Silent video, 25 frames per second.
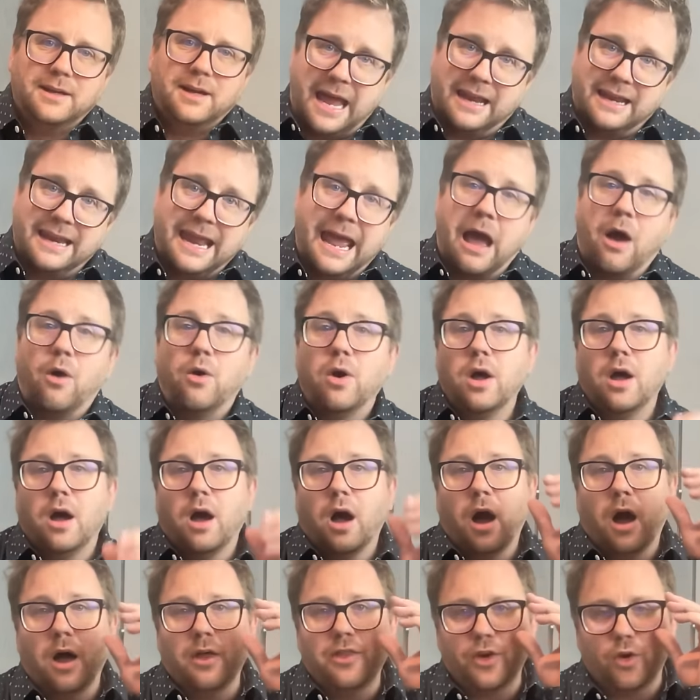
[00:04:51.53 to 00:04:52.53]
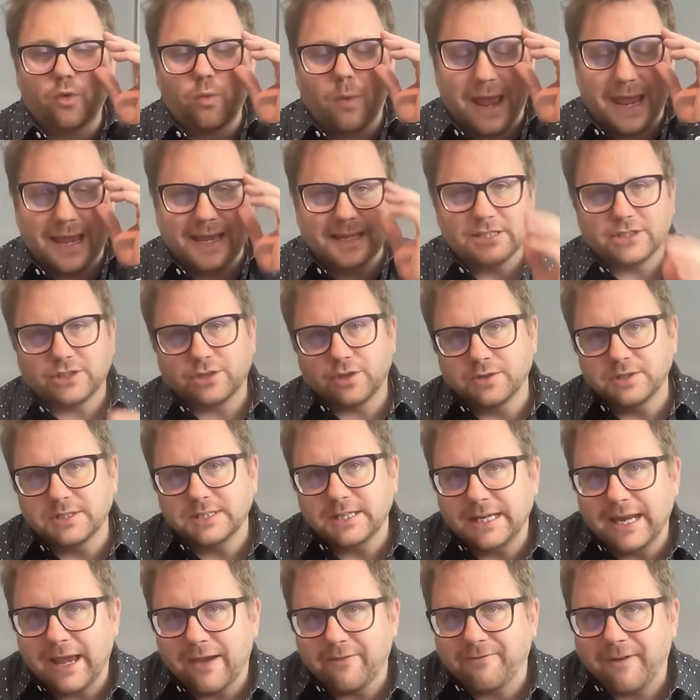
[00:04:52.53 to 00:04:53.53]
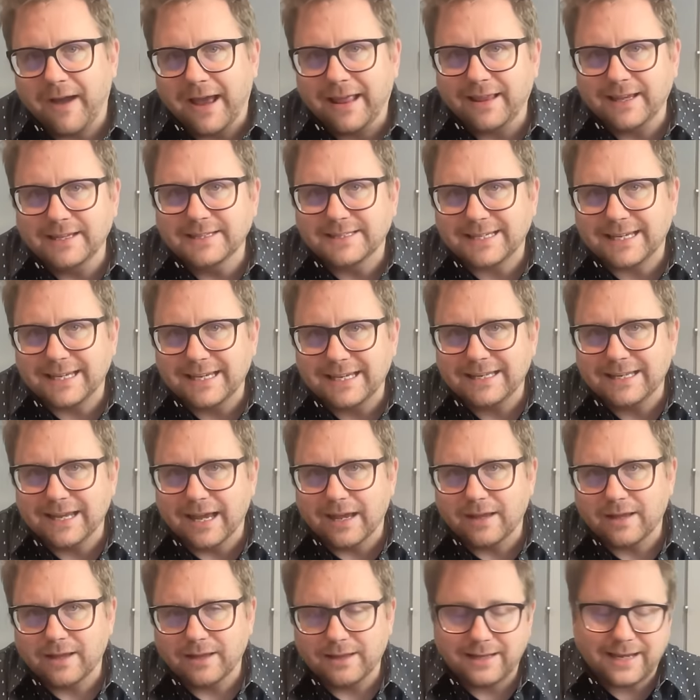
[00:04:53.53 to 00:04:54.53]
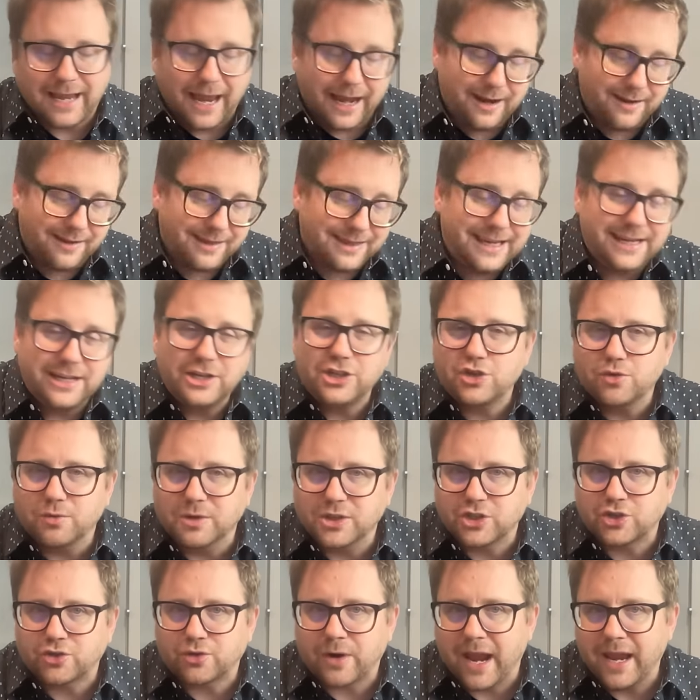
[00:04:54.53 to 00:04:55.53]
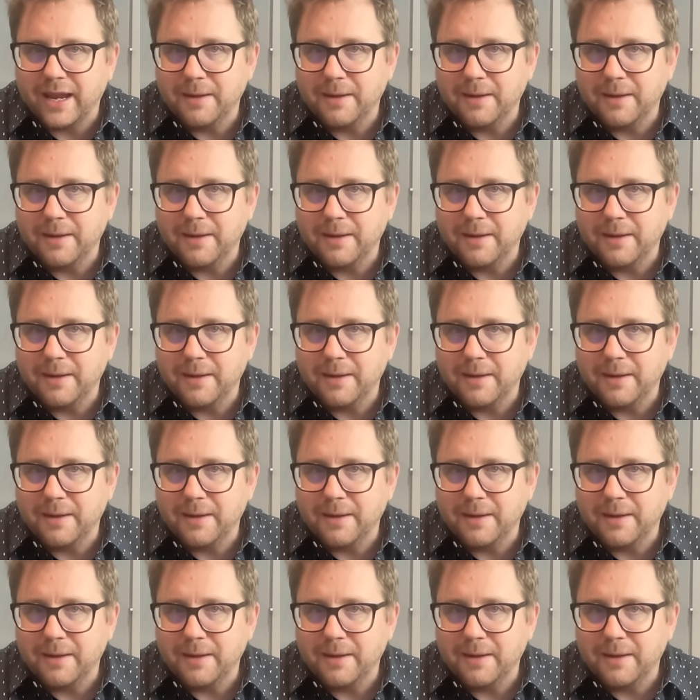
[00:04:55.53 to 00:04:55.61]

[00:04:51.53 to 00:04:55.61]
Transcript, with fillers: Now, Other ways thirteen F filings can kind of lead you astray.